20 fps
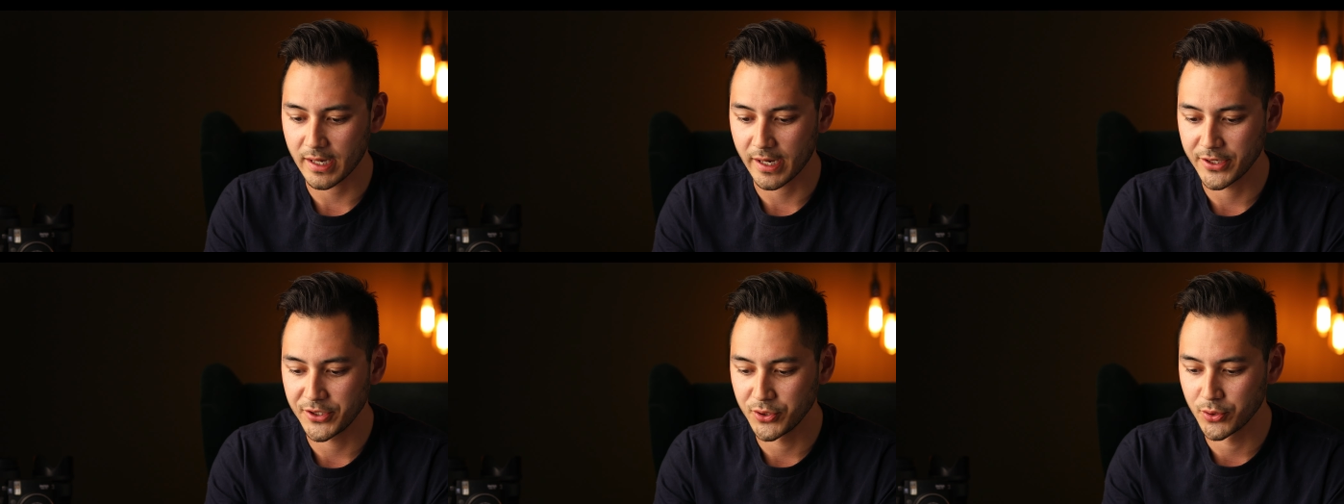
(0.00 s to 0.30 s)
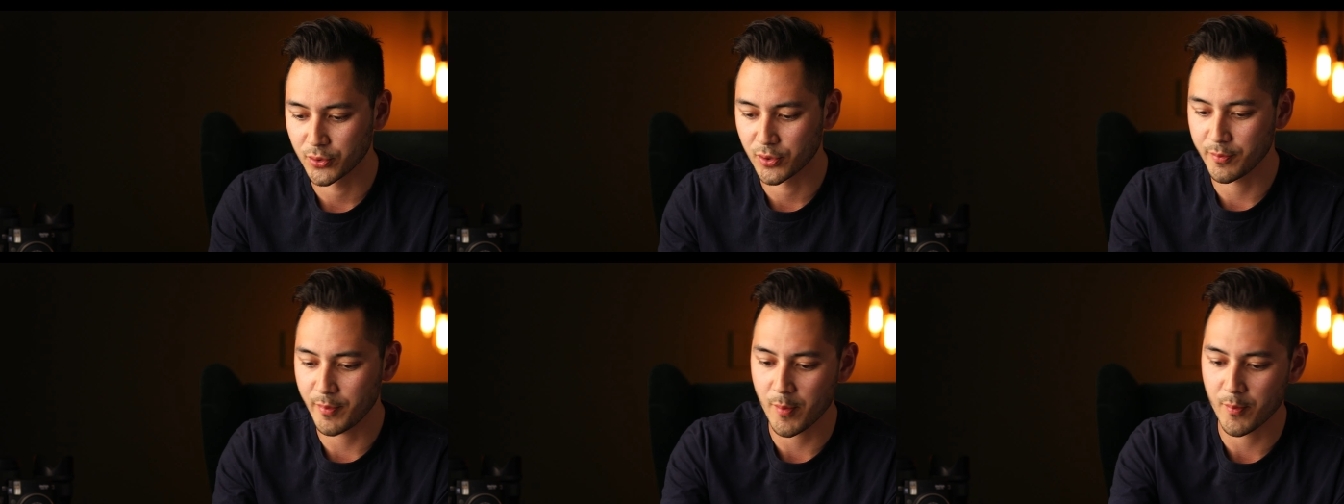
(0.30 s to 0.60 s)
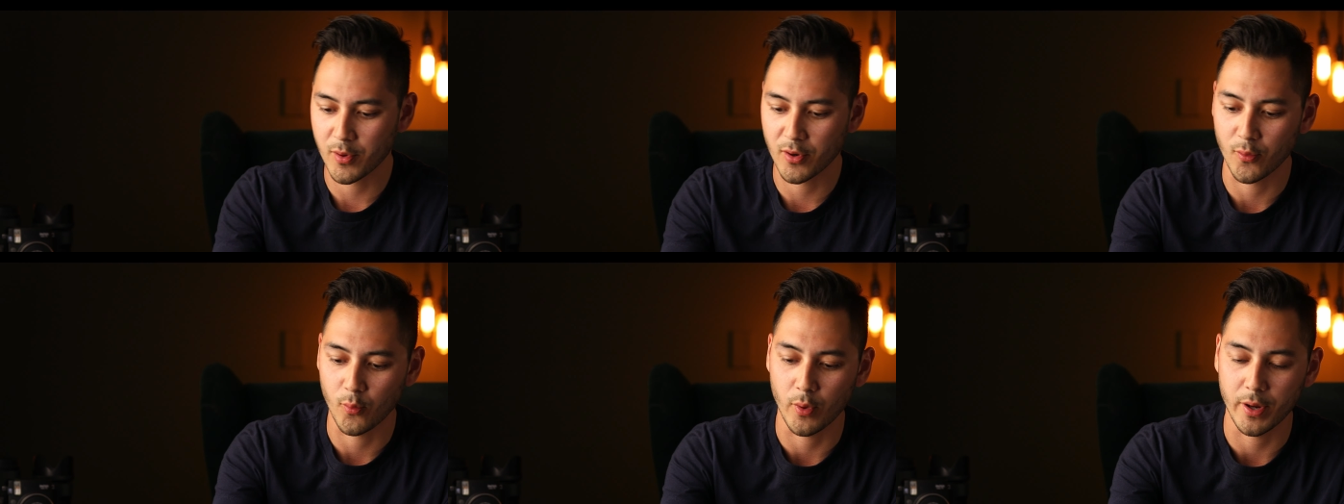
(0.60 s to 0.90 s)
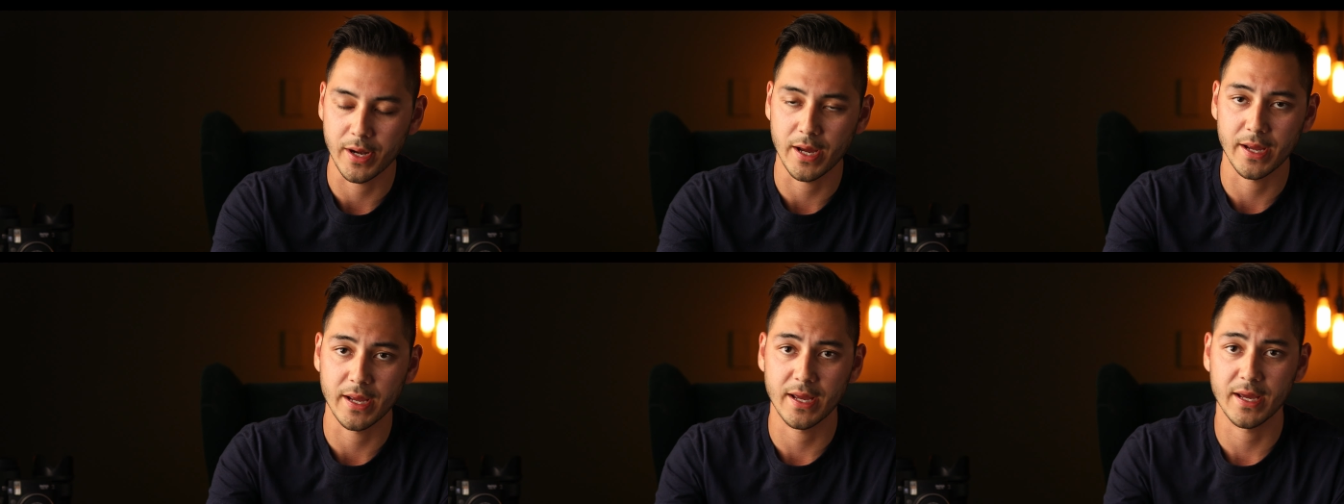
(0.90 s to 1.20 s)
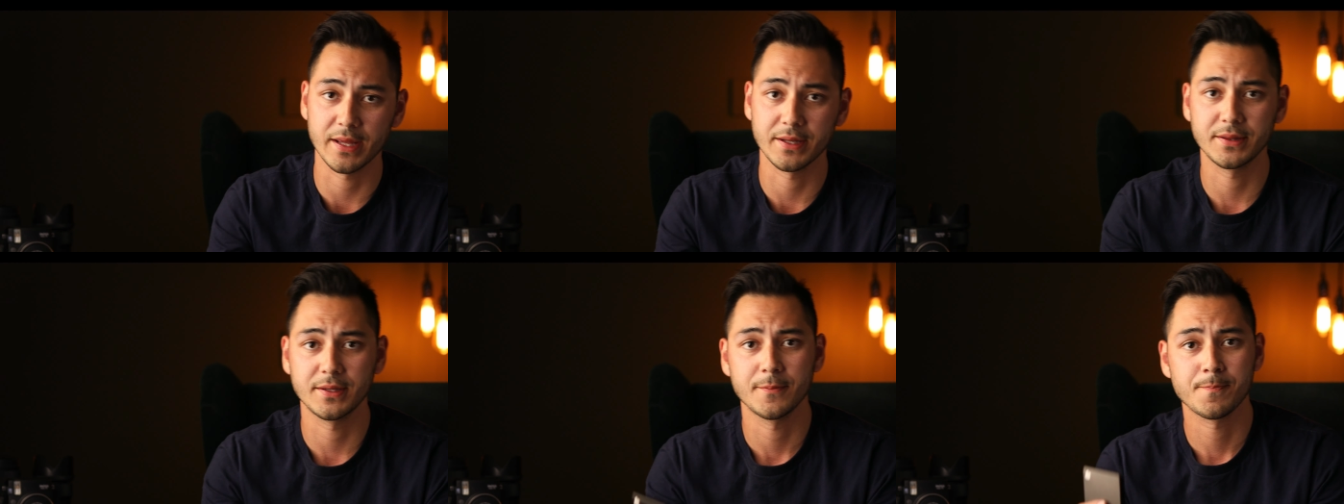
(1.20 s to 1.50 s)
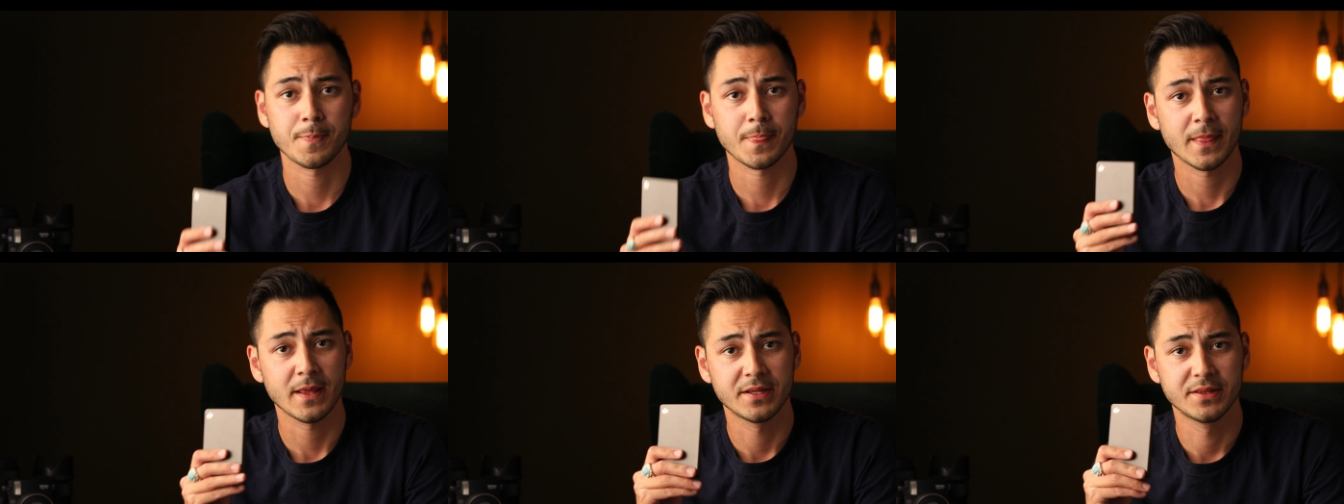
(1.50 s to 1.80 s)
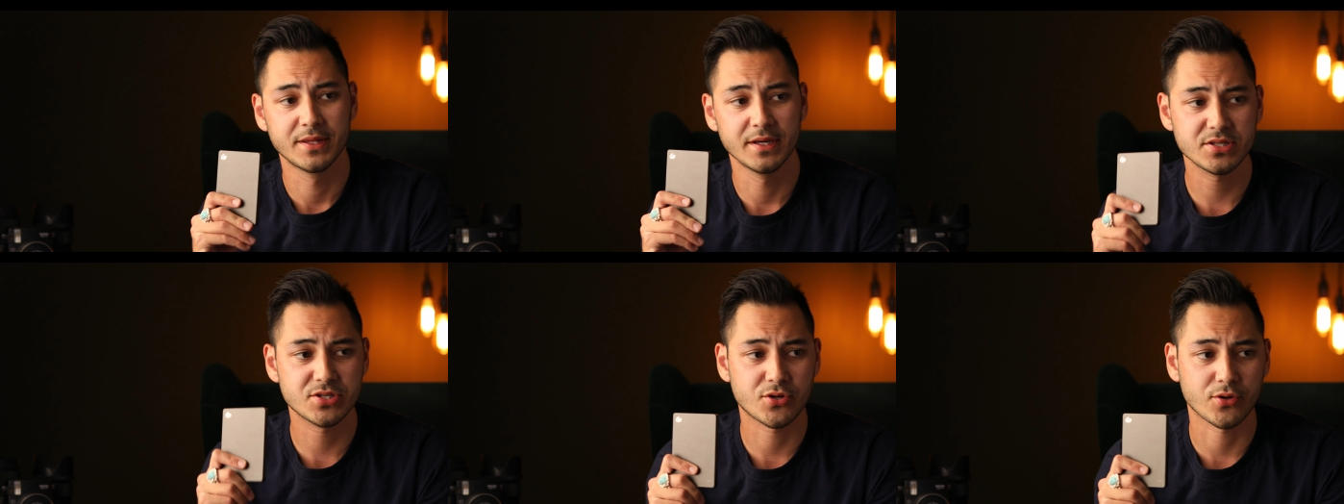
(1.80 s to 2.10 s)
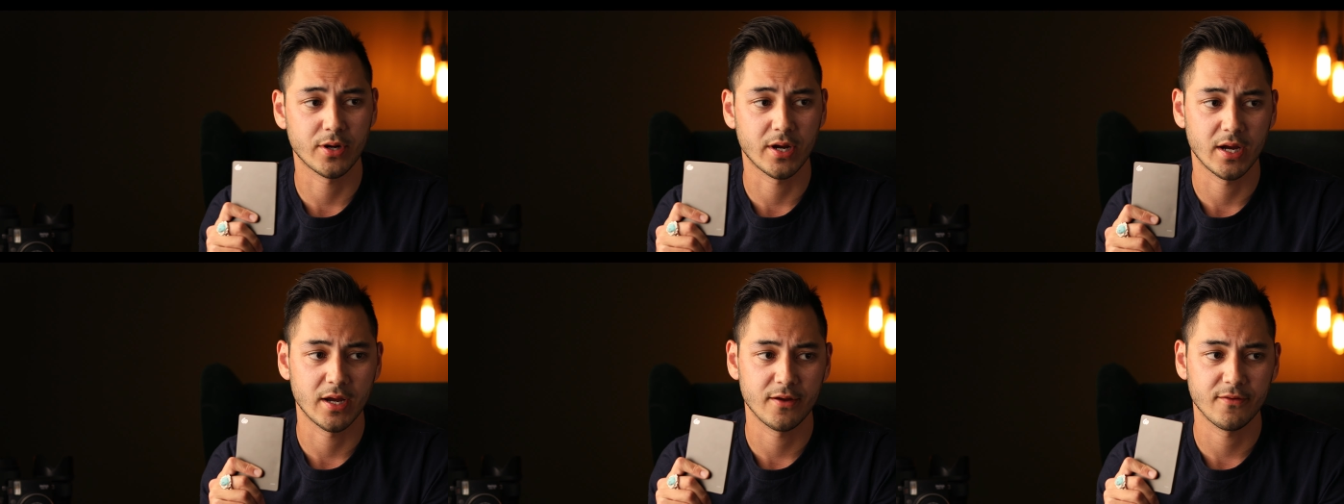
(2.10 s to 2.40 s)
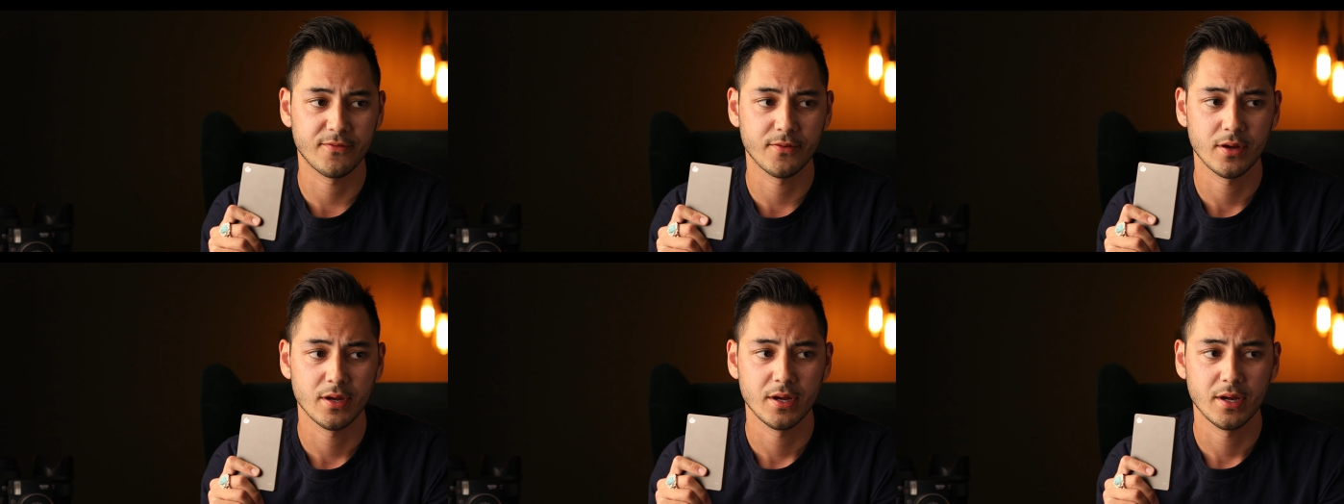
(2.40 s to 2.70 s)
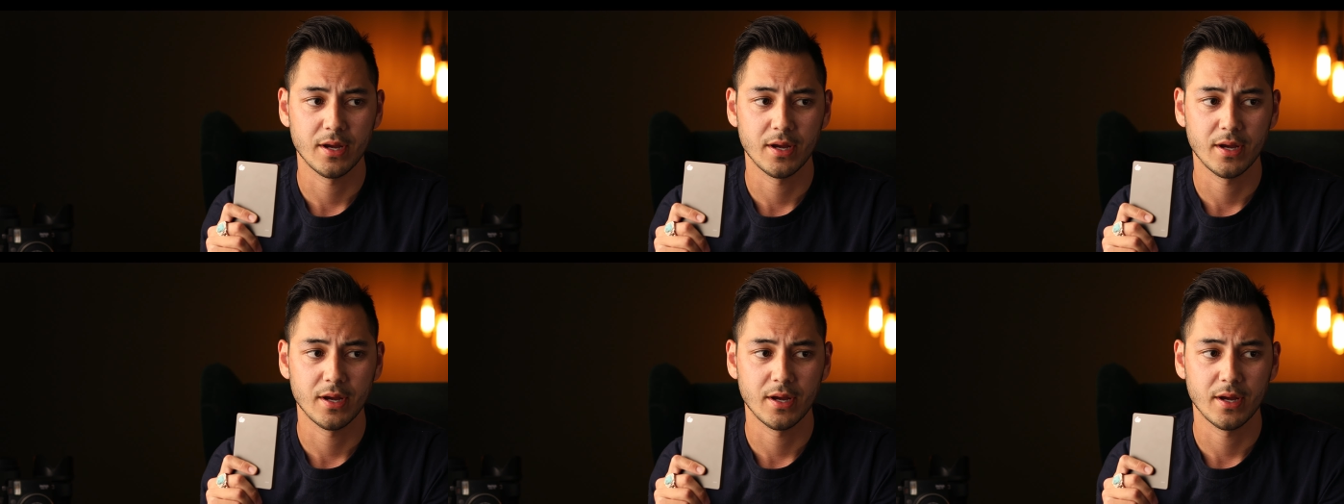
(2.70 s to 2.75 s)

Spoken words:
I do remember when I had this drive,